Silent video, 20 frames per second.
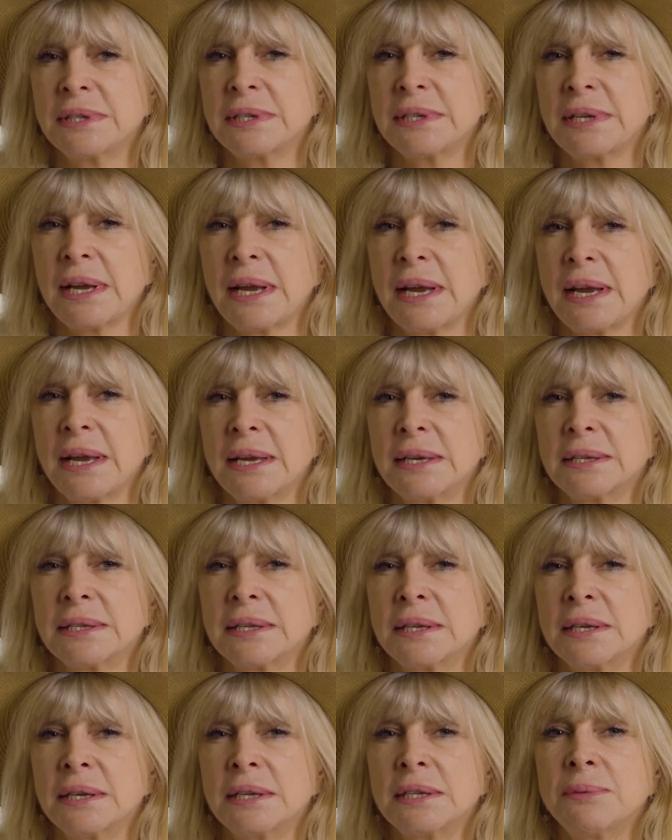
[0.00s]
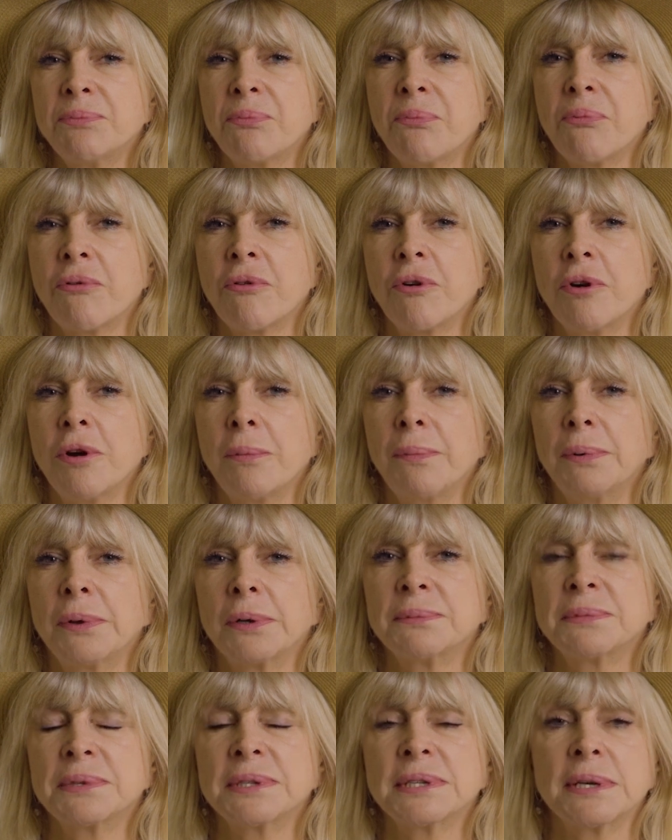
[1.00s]
say, is this
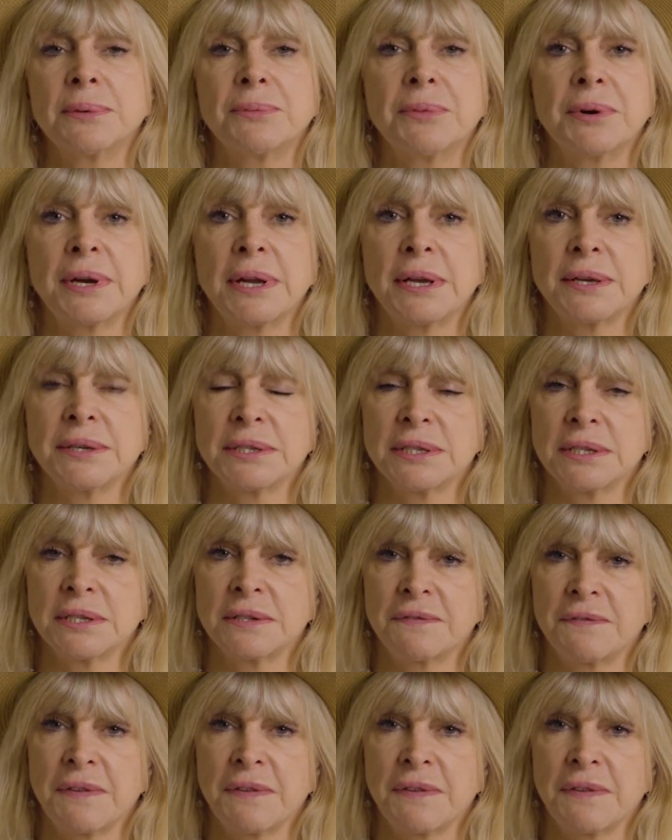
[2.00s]
problem someone else's